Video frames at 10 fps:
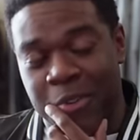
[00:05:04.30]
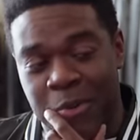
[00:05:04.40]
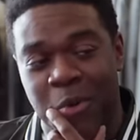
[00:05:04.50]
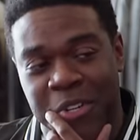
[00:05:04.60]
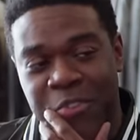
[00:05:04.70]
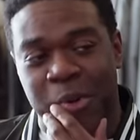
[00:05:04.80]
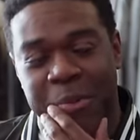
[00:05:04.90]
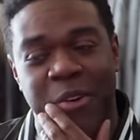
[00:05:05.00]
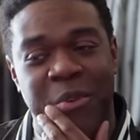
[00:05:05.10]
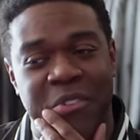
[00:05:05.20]
Well, you know a Detroit
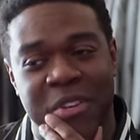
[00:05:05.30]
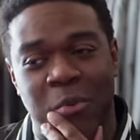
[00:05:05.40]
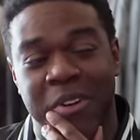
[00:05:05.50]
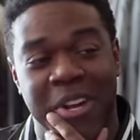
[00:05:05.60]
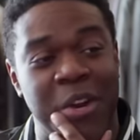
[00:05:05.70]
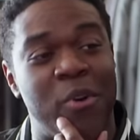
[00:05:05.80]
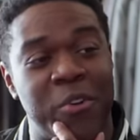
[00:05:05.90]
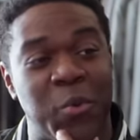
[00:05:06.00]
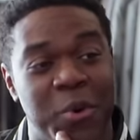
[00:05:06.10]
player when you see one anywhere yeah.